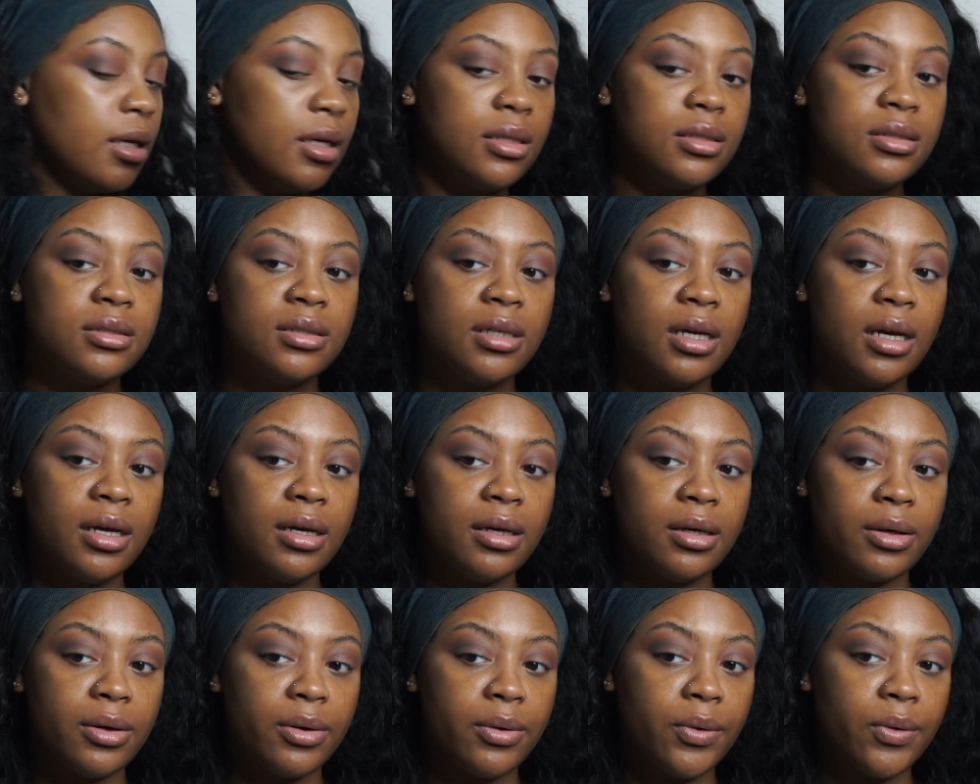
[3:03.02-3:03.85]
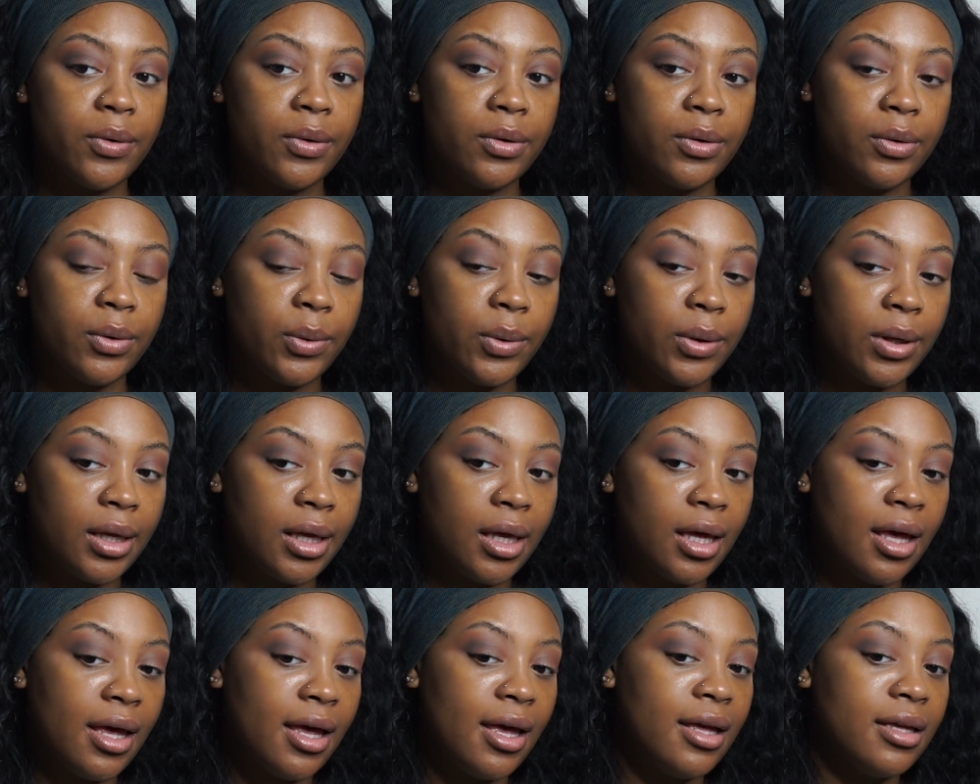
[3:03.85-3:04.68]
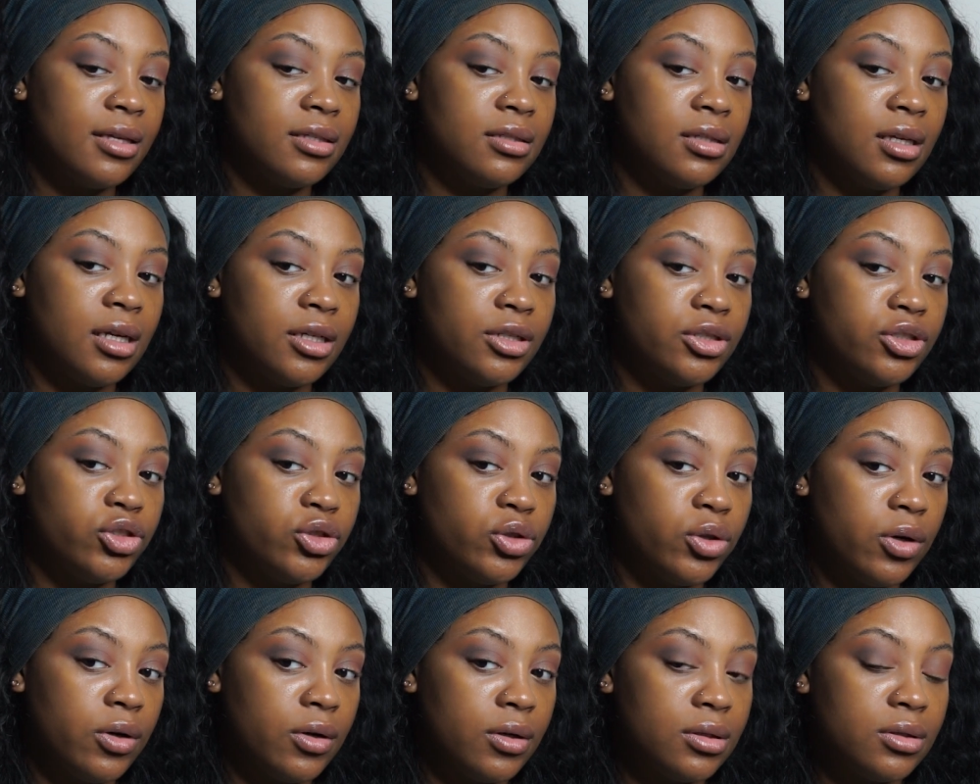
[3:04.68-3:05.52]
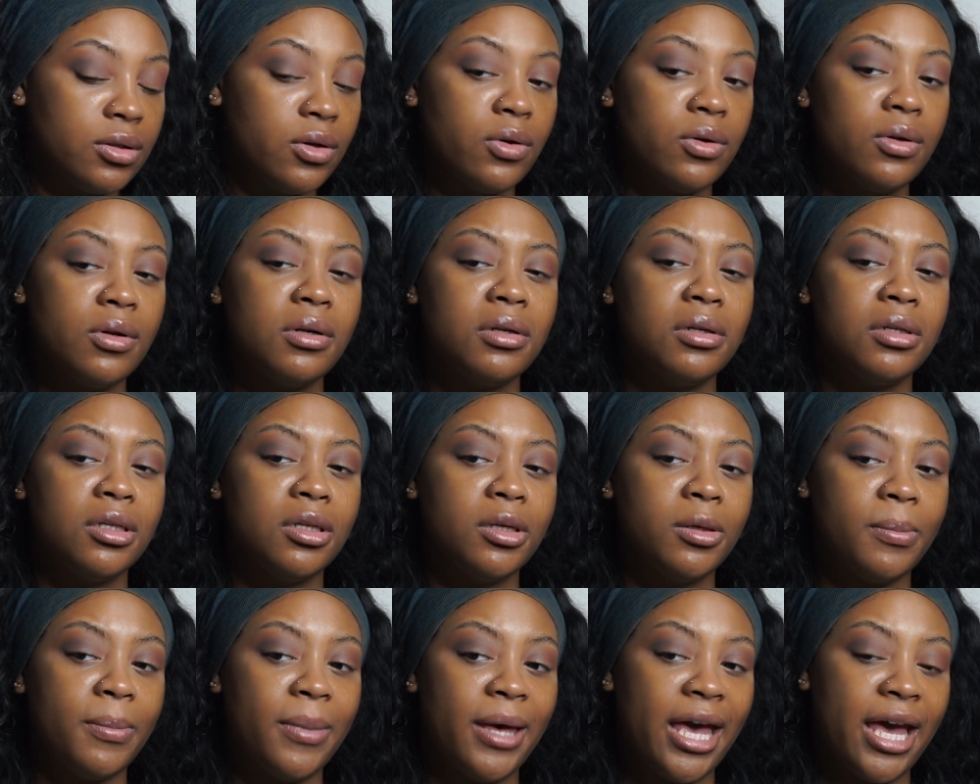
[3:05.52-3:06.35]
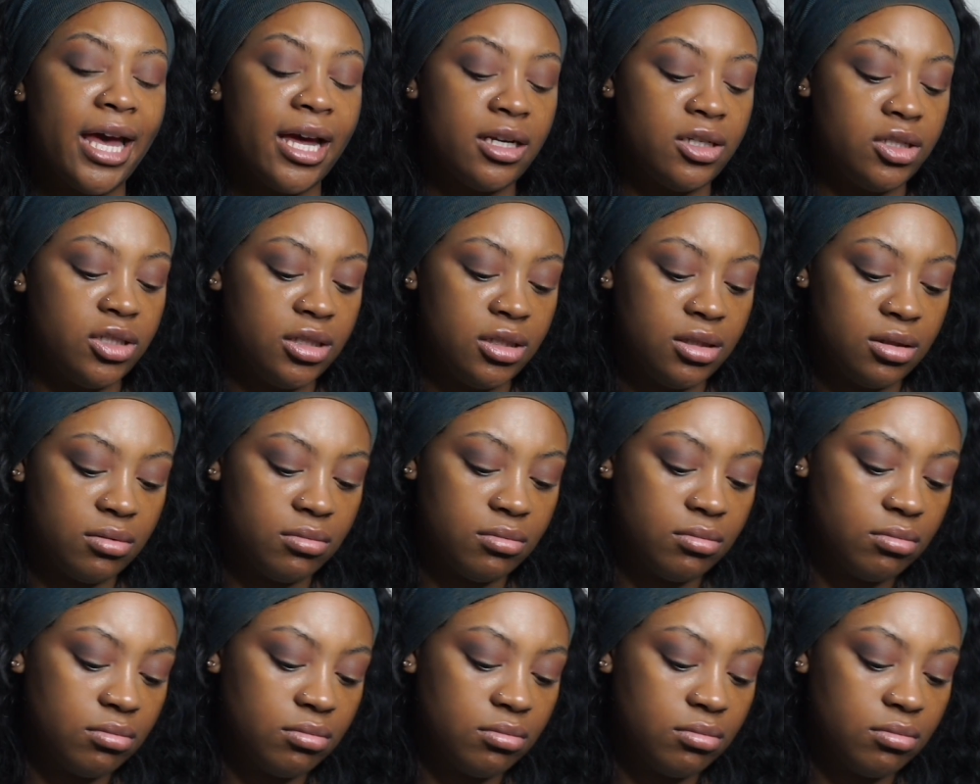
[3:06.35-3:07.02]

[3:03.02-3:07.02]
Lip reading: It's not going on as like strong, it's going on a little patchy.